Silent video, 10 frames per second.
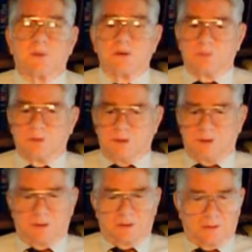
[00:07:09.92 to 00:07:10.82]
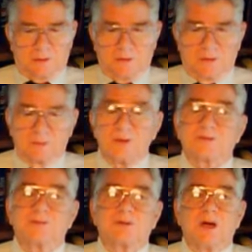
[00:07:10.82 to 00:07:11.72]
We
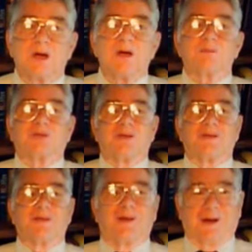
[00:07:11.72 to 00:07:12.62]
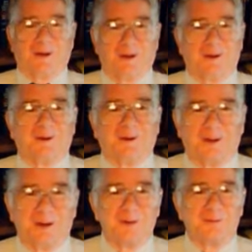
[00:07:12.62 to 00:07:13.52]
had some times in our
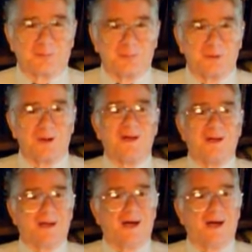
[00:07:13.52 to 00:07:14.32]
life where